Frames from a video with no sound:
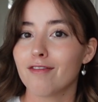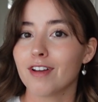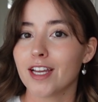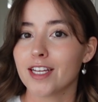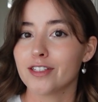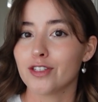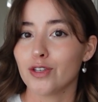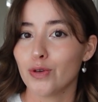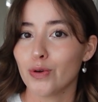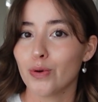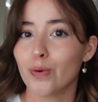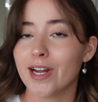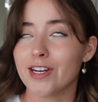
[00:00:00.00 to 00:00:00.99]
is
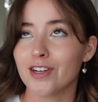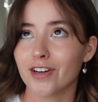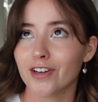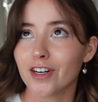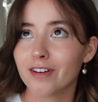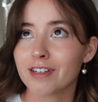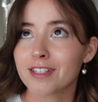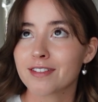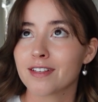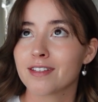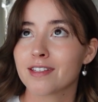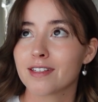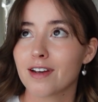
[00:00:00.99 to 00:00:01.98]
you and your nervous
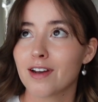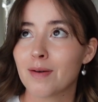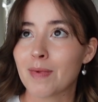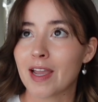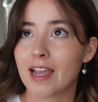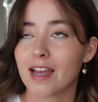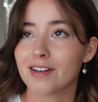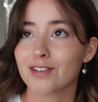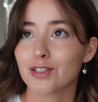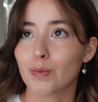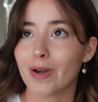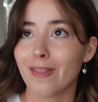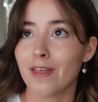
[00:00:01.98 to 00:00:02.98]
system and
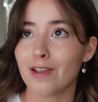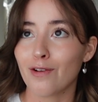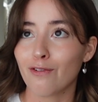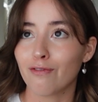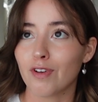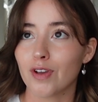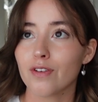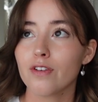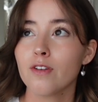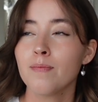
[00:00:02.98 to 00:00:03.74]
the way that you feel.